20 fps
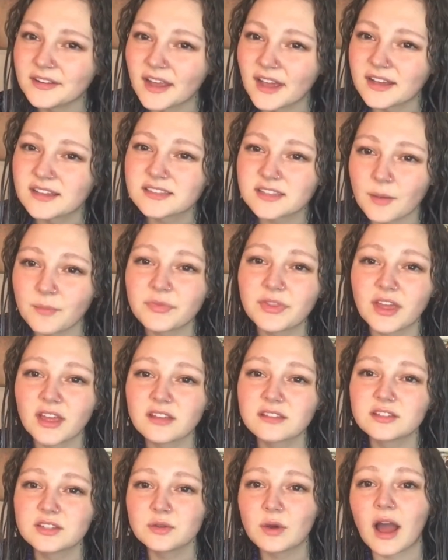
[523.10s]
like some
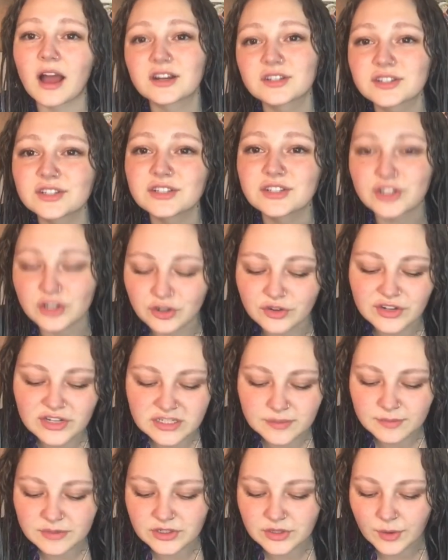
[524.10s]
things you actually do need
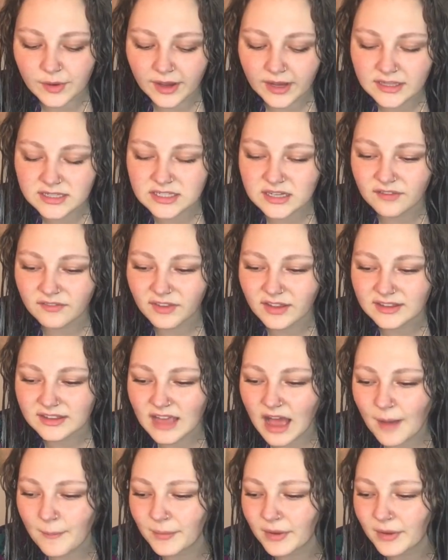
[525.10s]
to be doing and stuff like that,